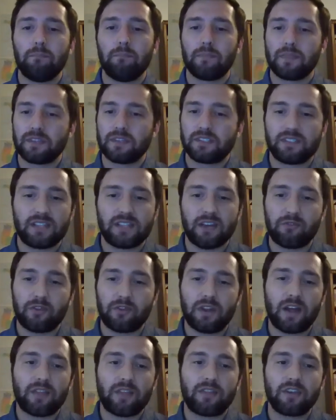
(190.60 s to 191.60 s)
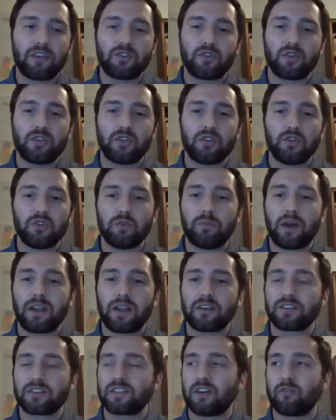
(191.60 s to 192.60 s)
It's definitely not things you can do by
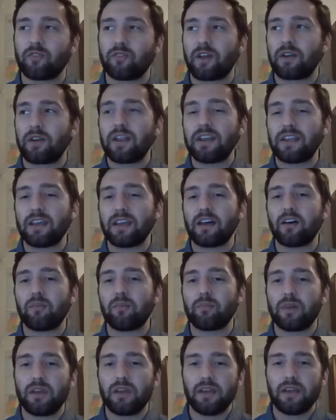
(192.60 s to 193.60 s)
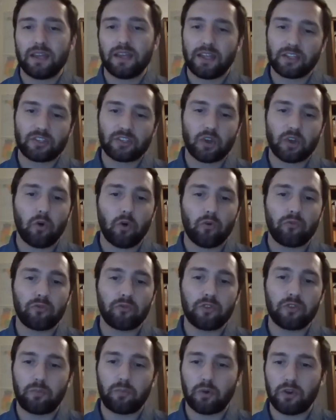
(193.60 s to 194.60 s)
yourself without any help. It's
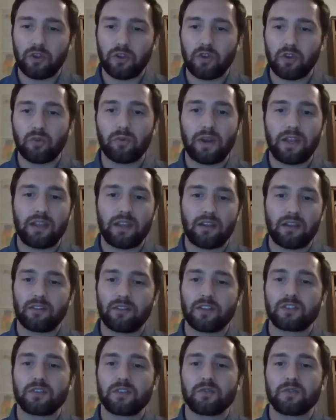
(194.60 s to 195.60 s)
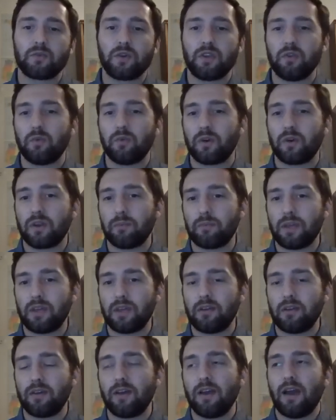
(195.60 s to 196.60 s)
hopefully putting you right here. This is where you want to
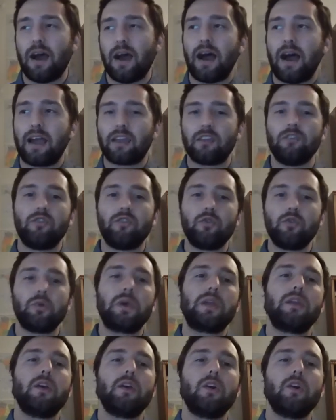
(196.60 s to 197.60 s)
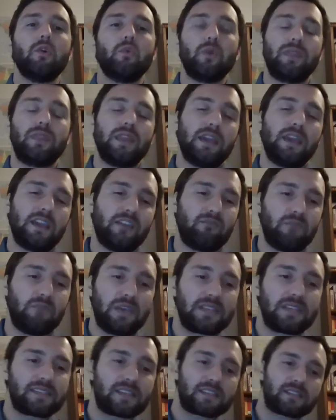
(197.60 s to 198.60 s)
be. I can do it when they give
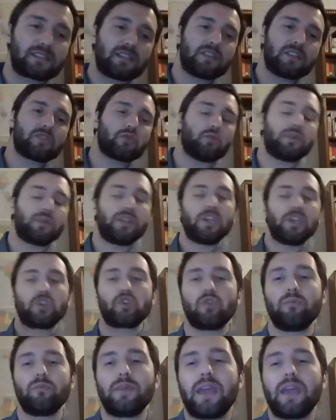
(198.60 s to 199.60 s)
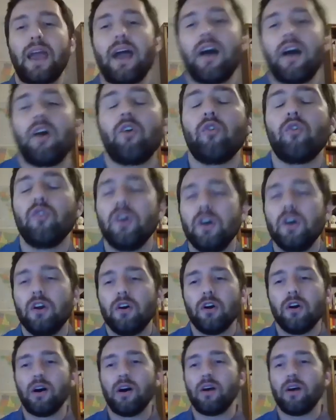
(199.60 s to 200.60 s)
me assistance, when they show me how,
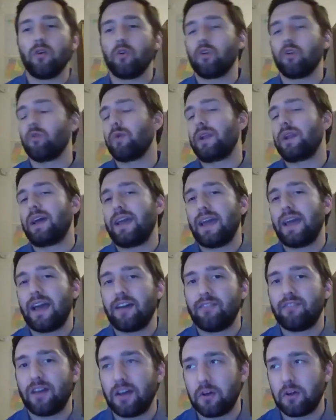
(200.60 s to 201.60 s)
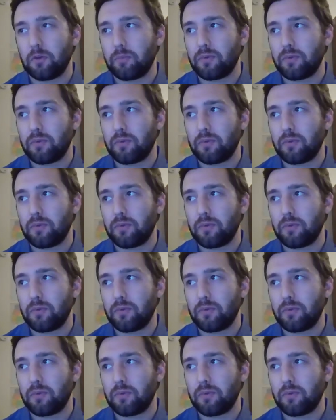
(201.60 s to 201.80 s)
or when I have help.